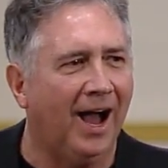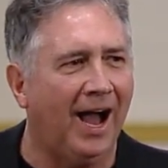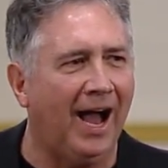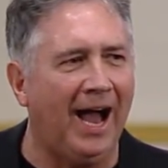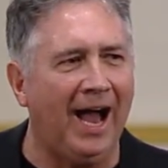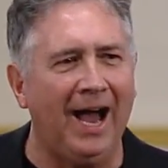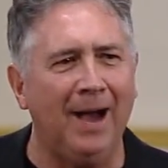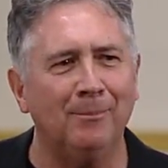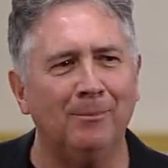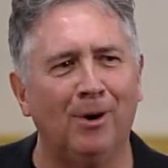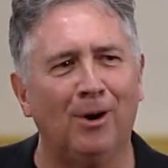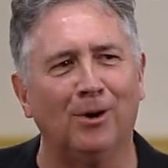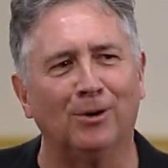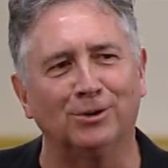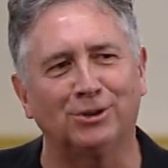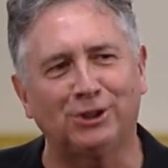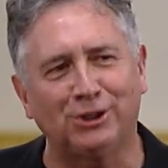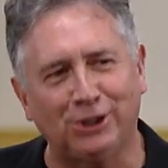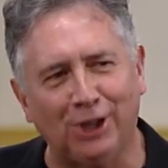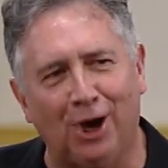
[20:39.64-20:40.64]
I'm going
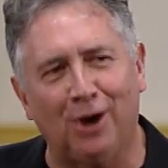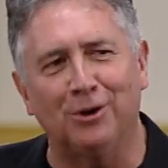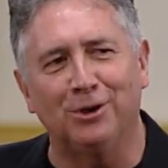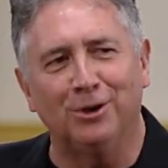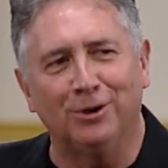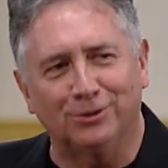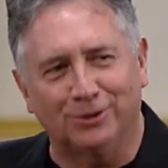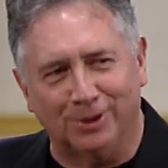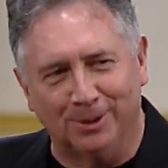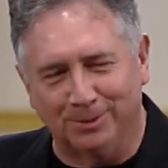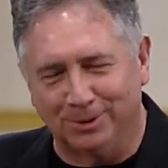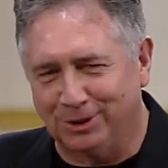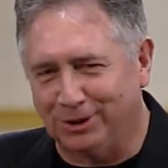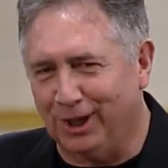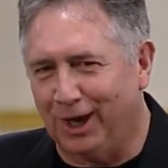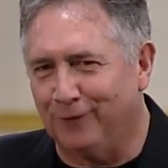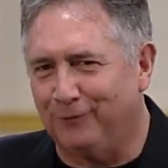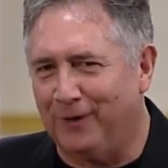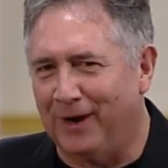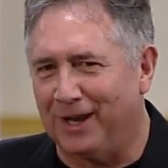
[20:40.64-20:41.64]
to show you some
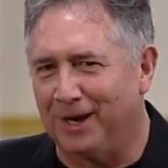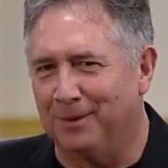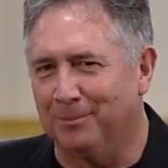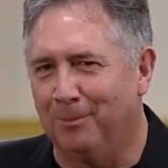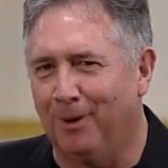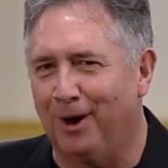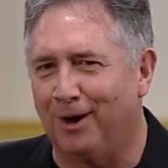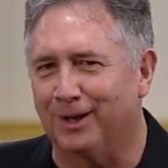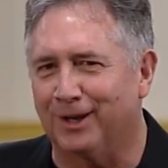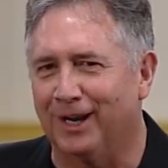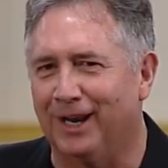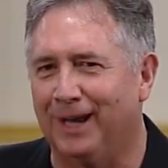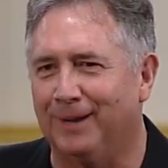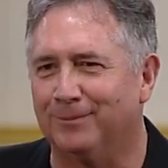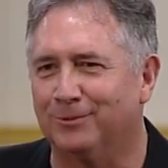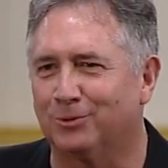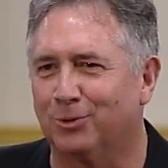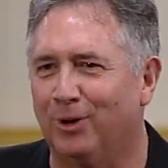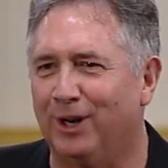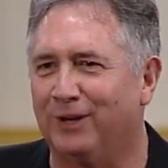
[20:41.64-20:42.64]
stuff out of Mark
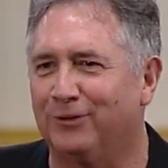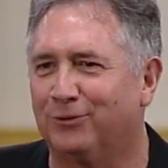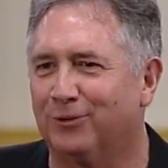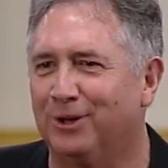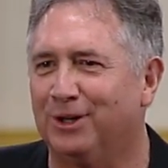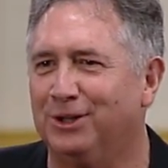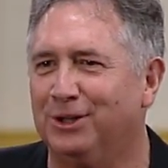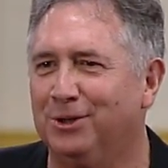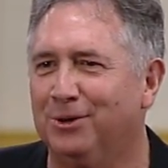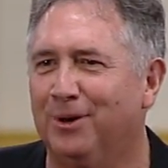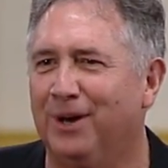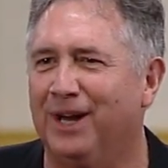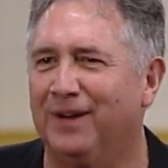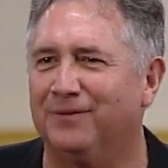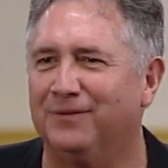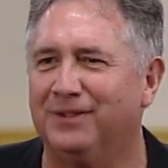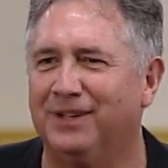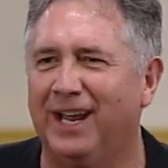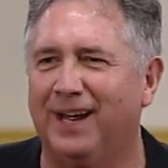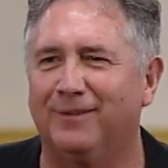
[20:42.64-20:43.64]
11 23 you have
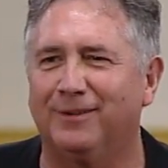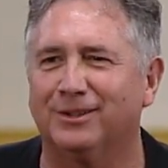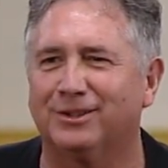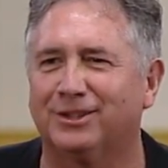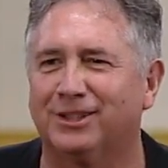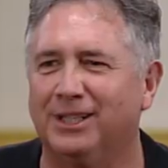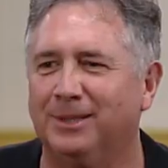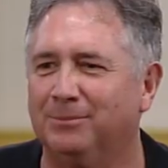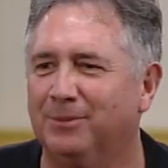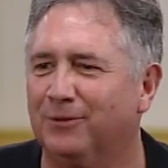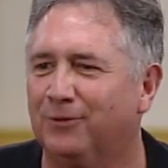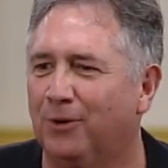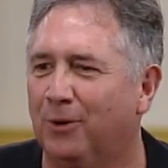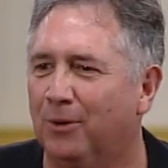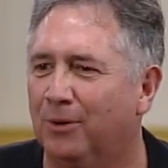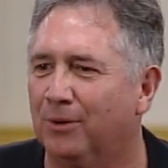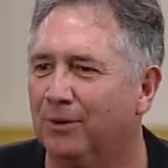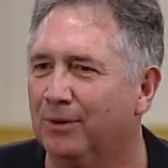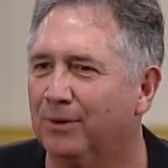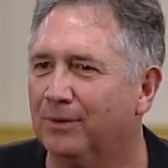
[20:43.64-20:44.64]
never seen before.